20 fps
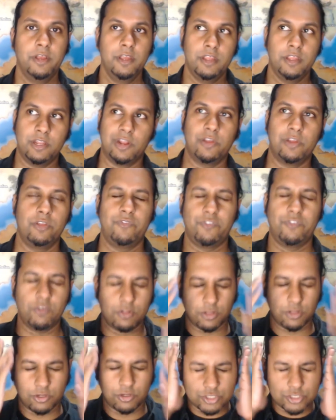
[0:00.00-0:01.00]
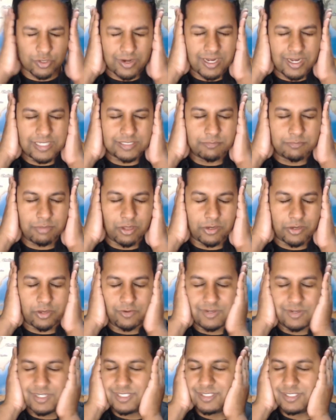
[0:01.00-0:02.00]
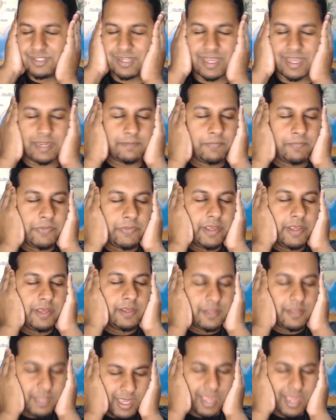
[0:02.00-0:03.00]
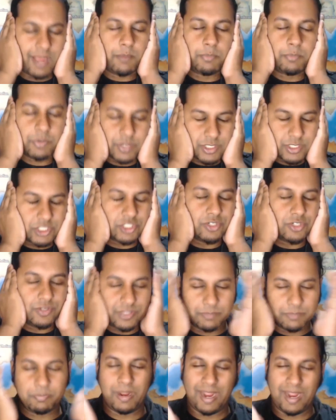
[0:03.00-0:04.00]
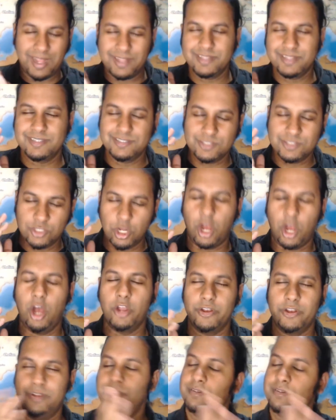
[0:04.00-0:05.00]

You know, if you close your eyes and block your ears and you're like, yeah, I'm pretty sure the paladin god...